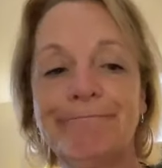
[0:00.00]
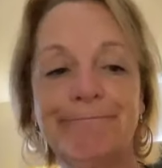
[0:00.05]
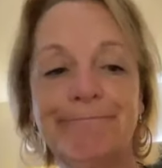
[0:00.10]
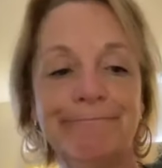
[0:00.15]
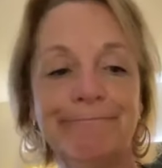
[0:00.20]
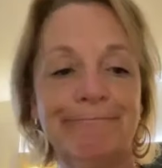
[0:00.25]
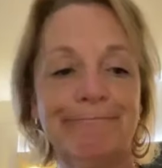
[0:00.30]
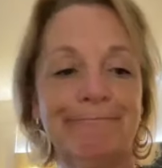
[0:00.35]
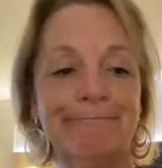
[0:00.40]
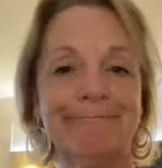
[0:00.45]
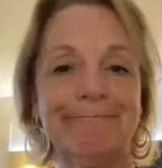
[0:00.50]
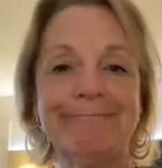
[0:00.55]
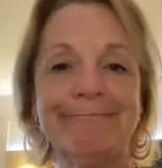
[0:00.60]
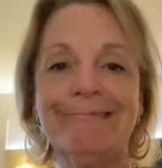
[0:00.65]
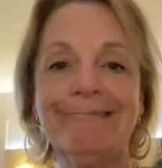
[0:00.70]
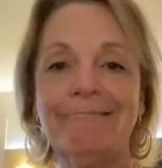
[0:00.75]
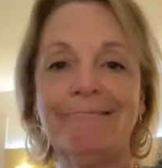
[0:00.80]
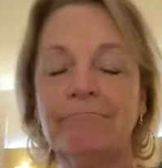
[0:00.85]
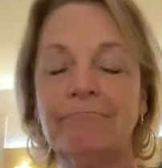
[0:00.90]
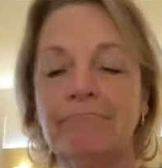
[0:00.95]

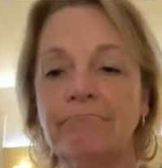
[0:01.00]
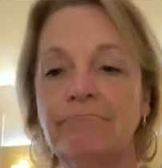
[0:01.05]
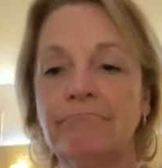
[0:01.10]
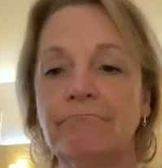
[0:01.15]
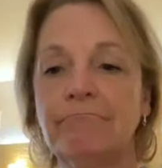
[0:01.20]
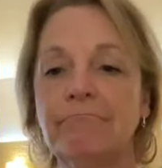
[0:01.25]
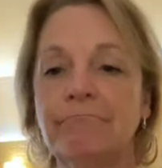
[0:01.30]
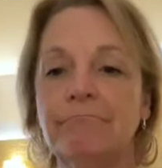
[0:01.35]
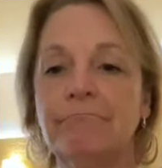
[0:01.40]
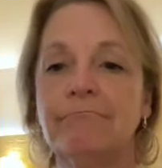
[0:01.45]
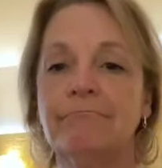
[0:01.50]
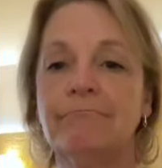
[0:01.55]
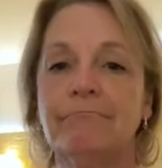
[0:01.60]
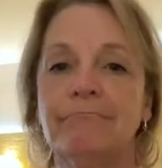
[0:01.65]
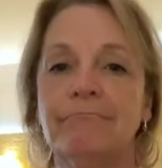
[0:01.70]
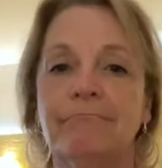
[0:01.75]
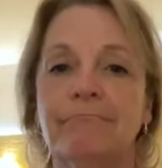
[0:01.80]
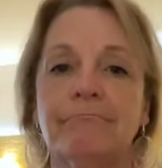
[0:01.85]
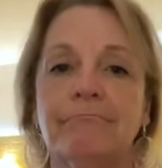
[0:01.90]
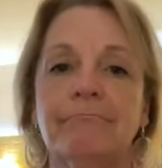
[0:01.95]

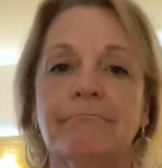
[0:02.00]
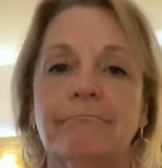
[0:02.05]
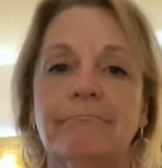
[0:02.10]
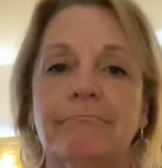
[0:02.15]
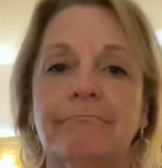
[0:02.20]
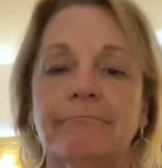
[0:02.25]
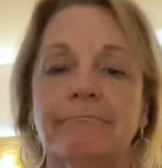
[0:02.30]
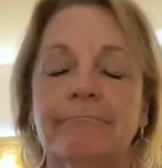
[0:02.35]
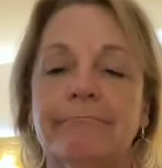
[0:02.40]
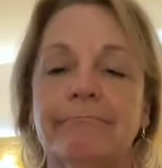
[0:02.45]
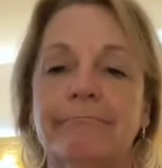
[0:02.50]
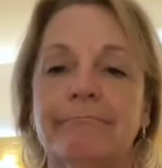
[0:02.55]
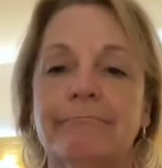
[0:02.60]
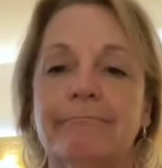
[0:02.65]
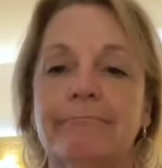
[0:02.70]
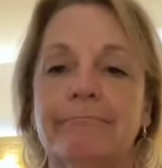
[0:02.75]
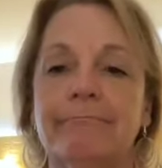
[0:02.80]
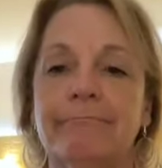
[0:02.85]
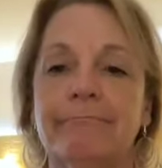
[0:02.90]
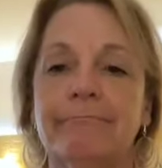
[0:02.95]

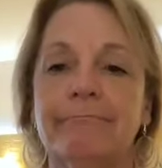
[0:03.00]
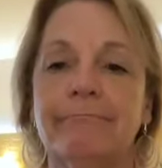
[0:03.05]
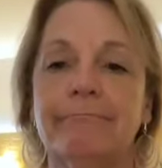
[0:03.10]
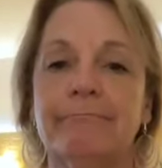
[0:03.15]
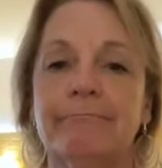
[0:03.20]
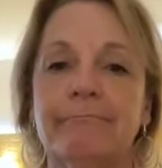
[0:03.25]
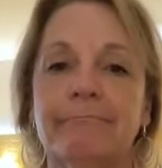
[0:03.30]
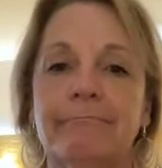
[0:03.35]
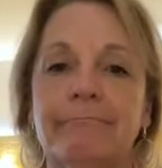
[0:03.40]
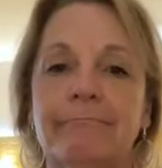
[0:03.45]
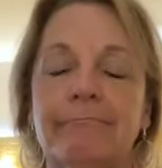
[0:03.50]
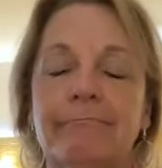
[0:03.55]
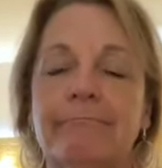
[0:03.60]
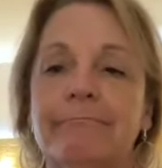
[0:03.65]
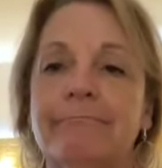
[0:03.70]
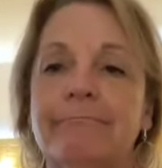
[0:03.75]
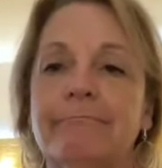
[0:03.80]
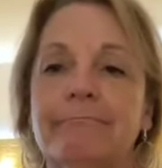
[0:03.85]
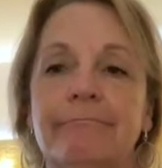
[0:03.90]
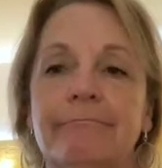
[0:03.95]

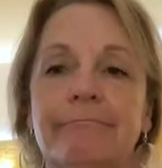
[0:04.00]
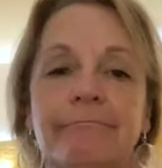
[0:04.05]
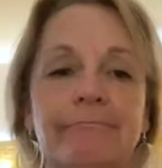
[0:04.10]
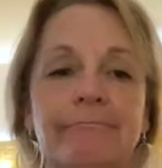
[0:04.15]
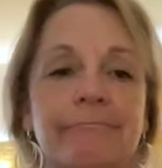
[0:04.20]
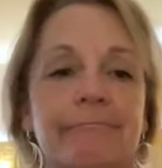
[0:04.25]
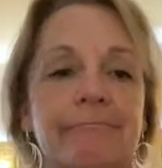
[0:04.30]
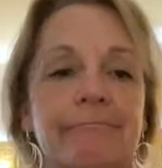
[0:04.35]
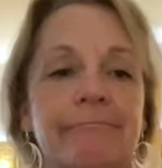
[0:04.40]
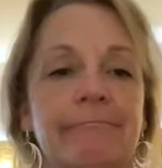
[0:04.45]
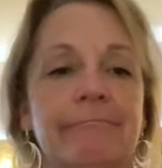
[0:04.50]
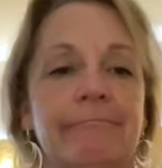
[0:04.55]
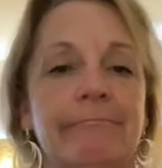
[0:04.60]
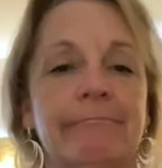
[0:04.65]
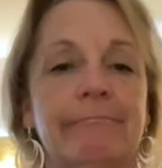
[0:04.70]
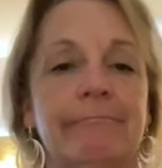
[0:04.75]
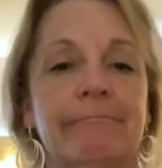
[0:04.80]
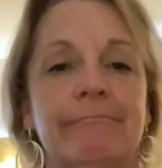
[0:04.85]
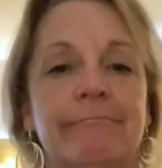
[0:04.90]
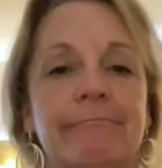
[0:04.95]

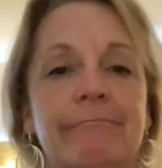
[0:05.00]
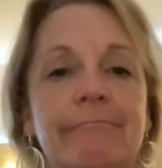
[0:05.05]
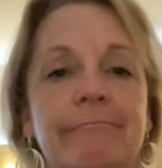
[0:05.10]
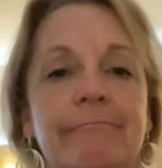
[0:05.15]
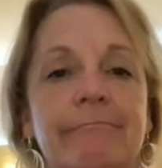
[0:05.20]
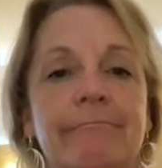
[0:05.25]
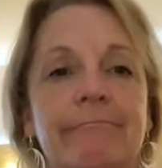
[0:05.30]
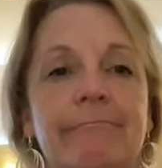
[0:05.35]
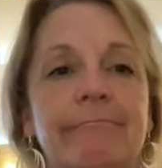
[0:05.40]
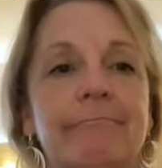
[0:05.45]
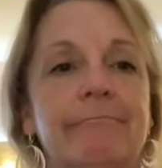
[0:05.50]
No one is speaking in this clip.